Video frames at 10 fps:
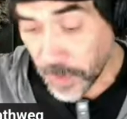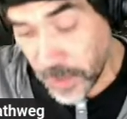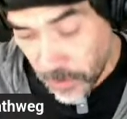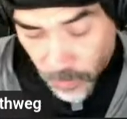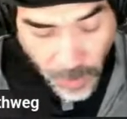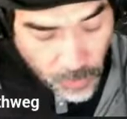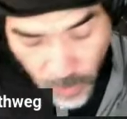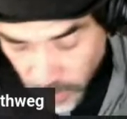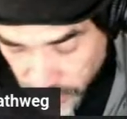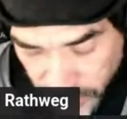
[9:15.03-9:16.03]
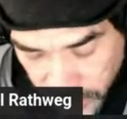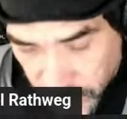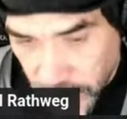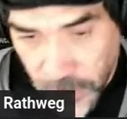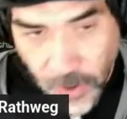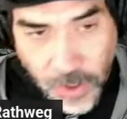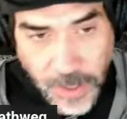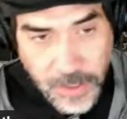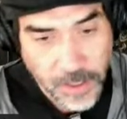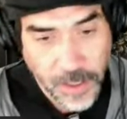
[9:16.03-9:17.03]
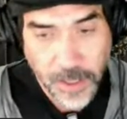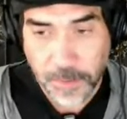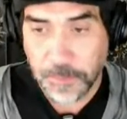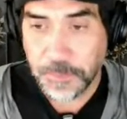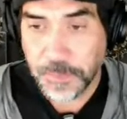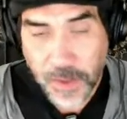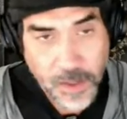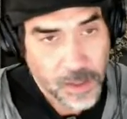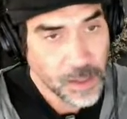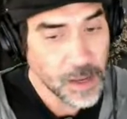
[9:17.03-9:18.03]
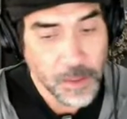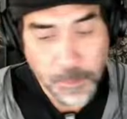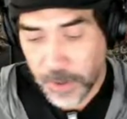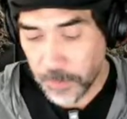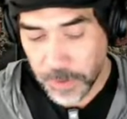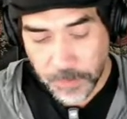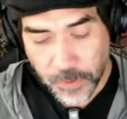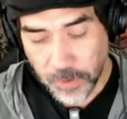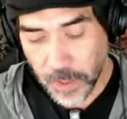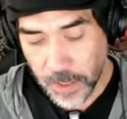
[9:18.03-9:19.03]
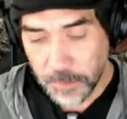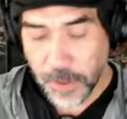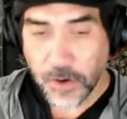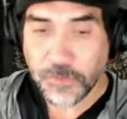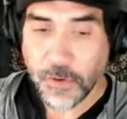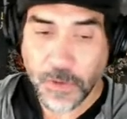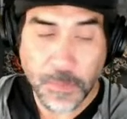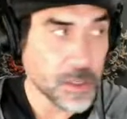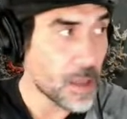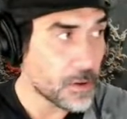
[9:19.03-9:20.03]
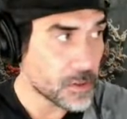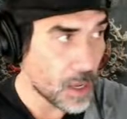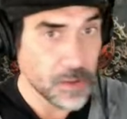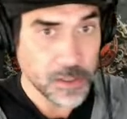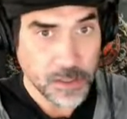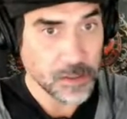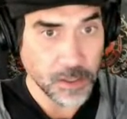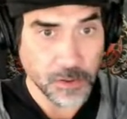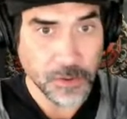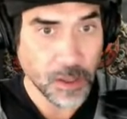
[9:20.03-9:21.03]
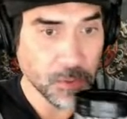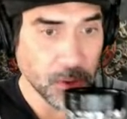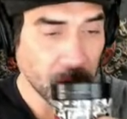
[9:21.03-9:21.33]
way works. Like a lot of the bigger famous authors, obviously, they do it the other way